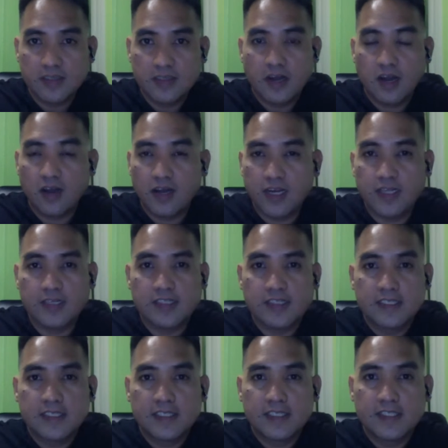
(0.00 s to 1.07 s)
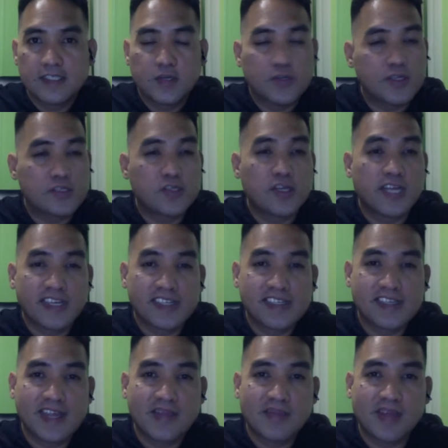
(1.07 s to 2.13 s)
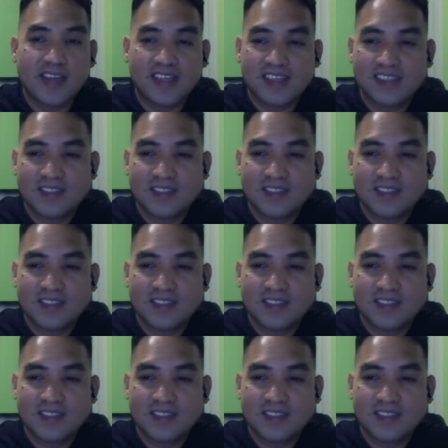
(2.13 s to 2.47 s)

All right. So that's all I can say, Mike.